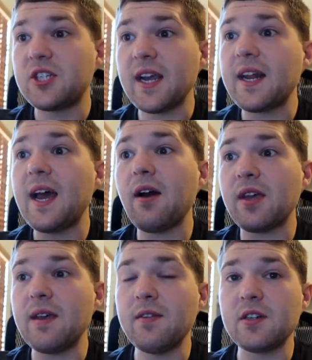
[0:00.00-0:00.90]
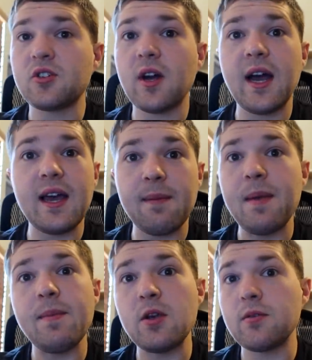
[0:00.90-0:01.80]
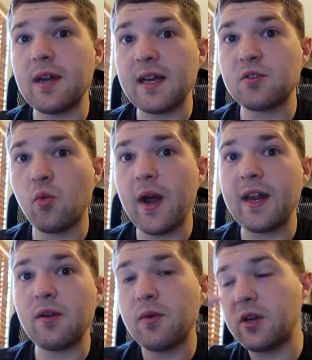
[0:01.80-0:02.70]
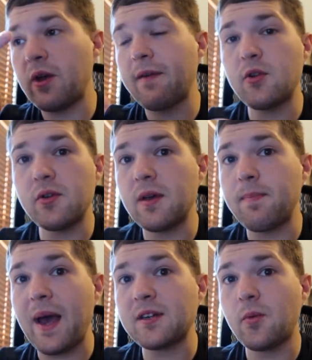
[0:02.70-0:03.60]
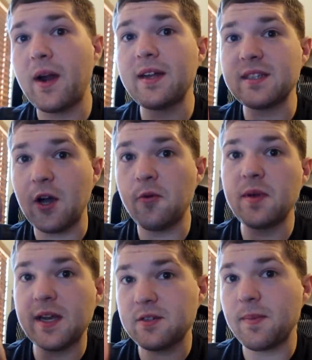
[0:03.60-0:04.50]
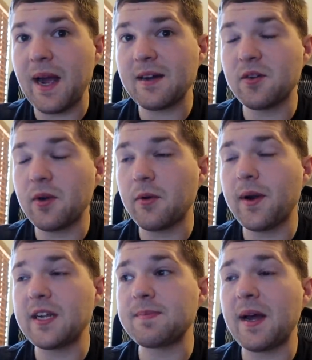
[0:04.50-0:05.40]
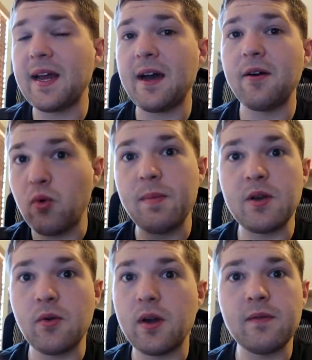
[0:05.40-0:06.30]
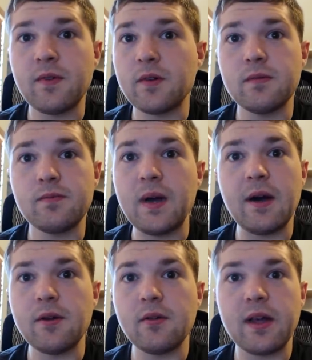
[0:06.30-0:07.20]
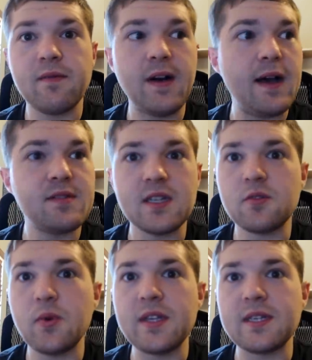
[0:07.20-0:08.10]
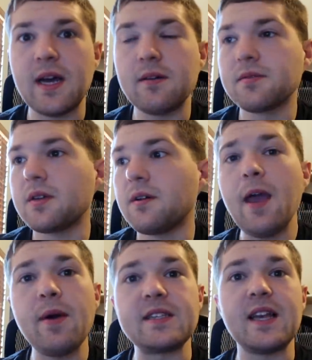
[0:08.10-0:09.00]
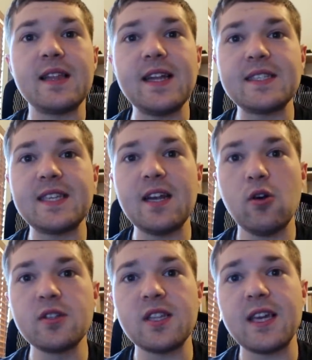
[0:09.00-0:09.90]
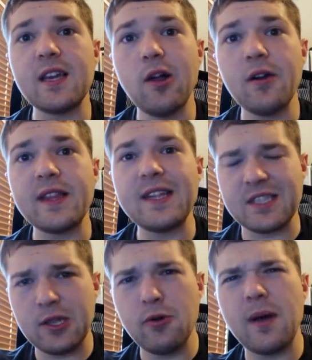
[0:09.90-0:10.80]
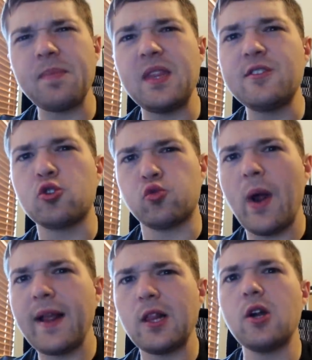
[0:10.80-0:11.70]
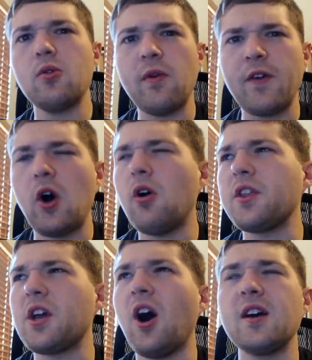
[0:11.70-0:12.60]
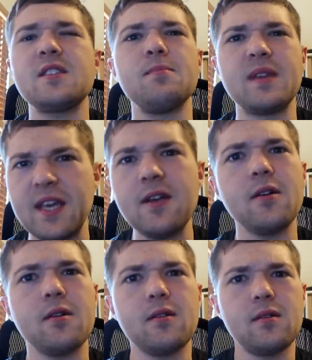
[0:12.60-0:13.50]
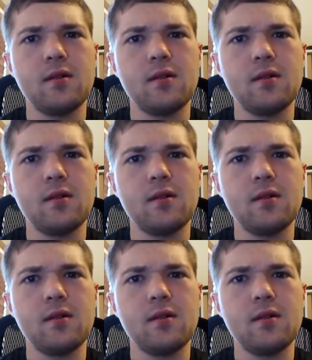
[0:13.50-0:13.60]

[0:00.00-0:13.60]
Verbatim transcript: check it out, give it a try at maybe your next wedding Whenever you get back to weddings. I hope you guys are back doing weddings by now. We've been doing it for, I don't know, like five, six weeks now. So anyways, let's get onto the gig log and let's load up the trailer with all the awesome gear.